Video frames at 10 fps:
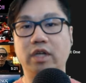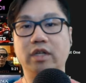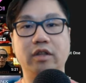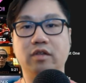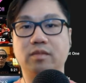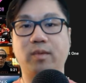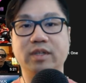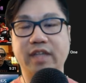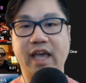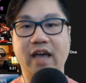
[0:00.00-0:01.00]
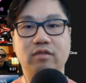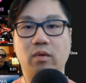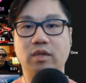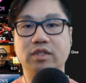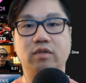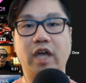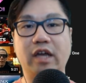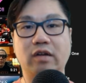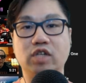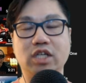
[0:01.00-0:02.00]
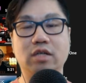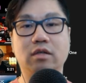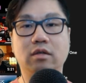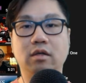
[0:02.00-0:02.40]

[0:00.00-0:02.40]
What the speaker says: and none of those points count towards your energy.